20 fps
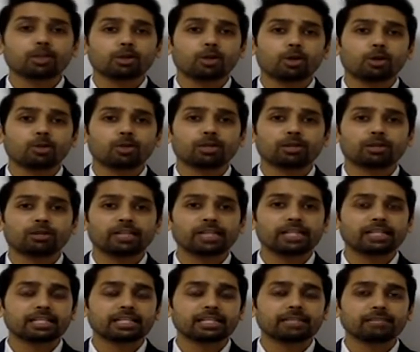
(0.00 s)
crore worth of
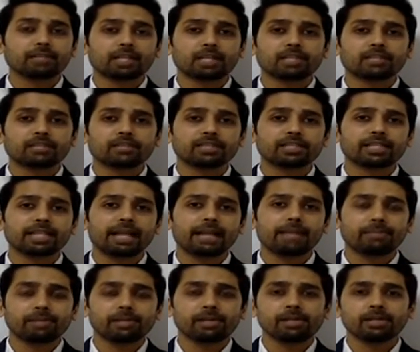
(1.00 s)
inter-scheme transfers that
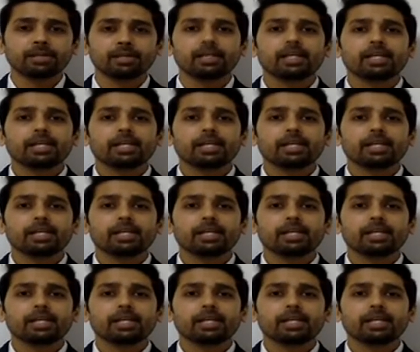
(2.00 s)
happened.